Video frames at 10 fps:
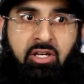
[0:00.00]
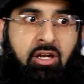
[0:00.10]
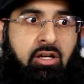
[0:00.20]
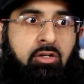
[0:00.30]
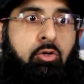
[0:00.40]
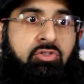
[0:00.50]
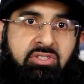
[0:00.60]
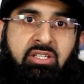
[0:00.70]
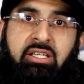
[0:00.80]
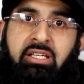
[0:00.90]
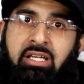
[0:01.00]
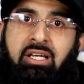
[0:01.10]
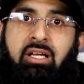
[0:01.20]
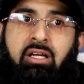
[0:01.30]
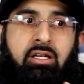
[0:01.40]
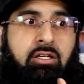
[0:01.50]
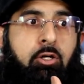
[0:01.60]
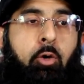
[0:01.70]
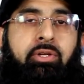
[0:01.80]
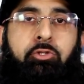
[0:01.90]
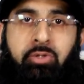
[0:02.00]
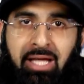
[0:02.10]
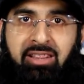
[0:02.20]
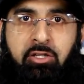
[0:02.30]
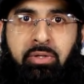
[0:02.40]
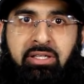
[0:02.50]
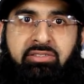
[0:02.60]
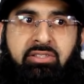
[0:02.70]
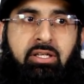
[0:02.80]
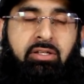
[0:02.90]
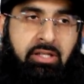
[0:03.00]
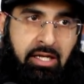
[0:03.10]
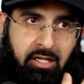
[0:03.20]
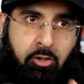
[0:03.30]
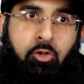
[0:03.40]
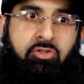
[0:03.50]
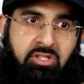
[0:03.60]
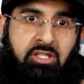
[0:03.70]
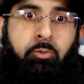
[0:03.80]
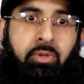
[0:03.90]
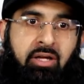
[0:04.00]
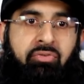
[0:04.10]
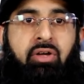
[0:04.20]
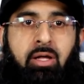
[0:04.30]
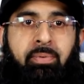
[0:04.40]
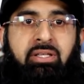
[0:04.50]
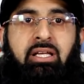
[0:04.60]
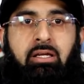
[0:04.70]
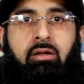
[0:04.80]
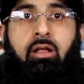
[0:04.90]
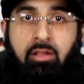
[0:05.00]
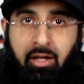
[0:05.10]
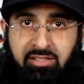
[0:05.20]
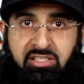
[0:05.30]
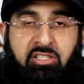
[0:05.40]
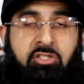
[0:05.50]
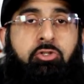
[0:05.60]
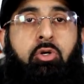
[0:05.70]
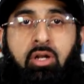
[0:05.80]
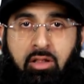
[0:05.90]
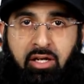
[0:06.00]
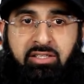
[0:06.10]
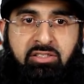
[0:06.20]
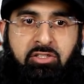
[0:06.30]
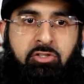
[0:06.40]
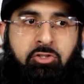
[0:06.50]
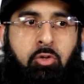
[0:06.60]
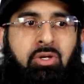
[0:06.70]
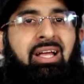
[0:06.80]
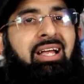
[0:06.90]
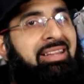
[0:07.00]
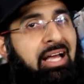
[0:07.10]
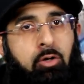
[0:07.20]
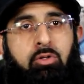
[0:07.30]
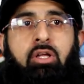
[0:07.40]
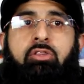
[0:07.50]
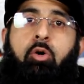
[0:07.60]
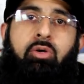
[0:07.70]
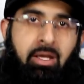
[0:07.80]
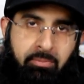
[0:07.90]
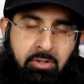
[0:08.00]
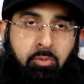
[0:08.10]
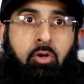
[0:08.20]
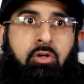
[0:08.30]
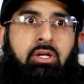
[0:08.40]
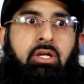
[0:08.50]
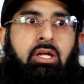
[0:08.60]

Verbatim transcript: Salah, constantly uh, going to gatherings, yeah, constantly reaffirming that Allah is in control, Allah is in control. Now, don't get me wrong.